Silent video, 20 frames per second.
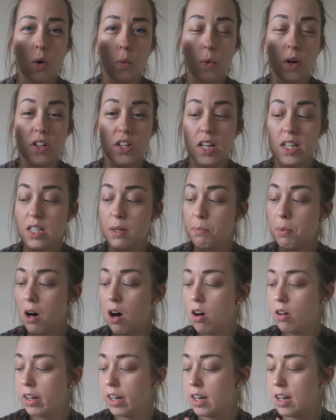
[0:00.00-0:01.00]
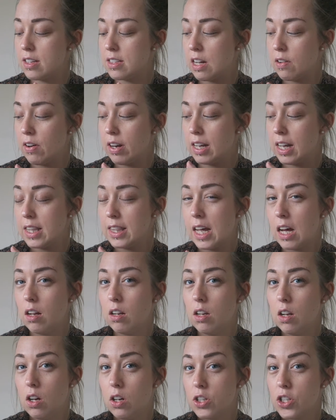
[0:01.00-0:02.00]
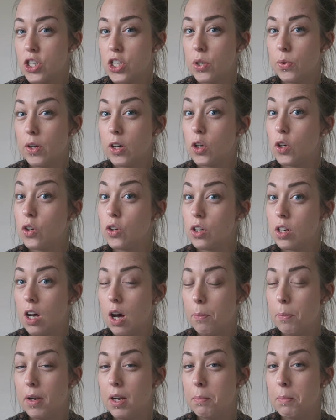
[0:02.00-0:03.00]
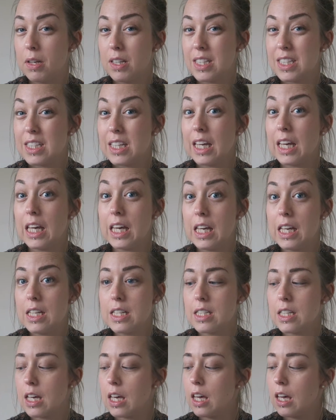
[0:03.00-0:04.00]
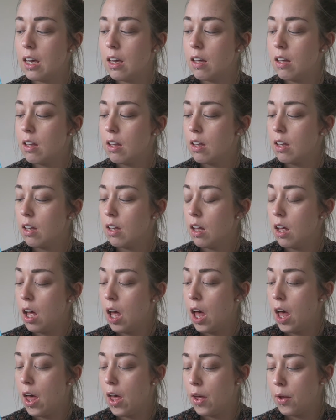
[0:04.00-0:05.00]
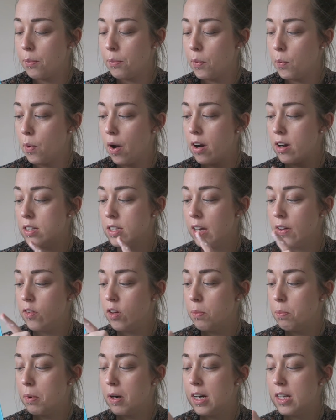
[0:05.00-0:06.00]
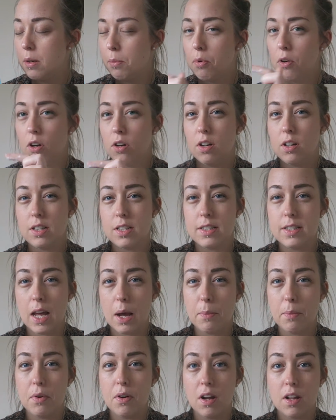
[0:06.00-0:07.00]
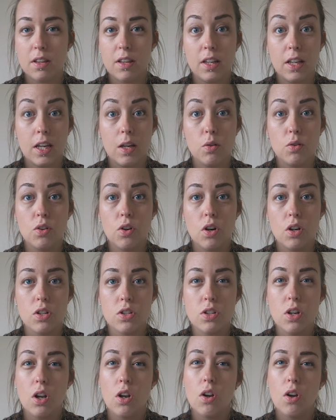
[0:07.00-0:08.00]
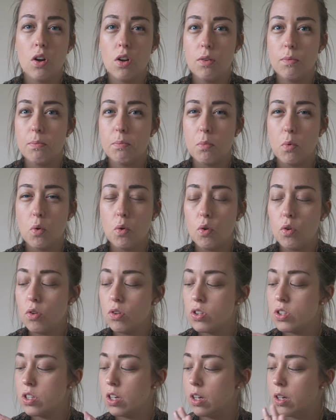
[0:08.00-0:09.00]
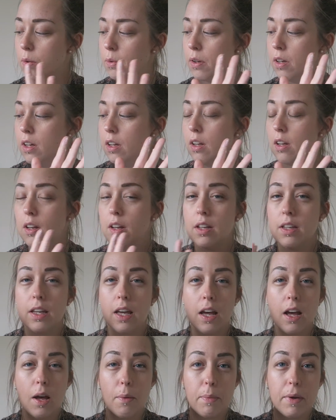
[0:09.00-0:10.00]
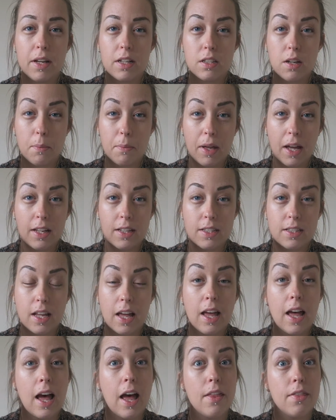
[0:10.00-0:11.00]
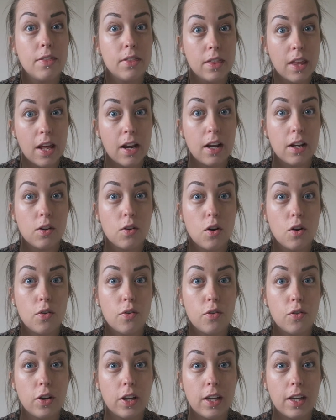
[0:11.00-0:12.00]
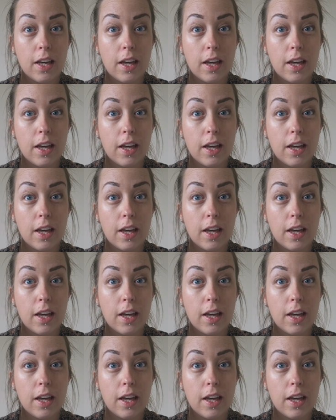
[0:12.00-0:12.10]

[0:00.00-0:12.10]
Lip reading: Which is a bargain because I reckon that'll last you a good couple of months easy. Whereas if you buy the product separate, I think it'll cost a lot more. So yeah, I picked up that set and then I got a free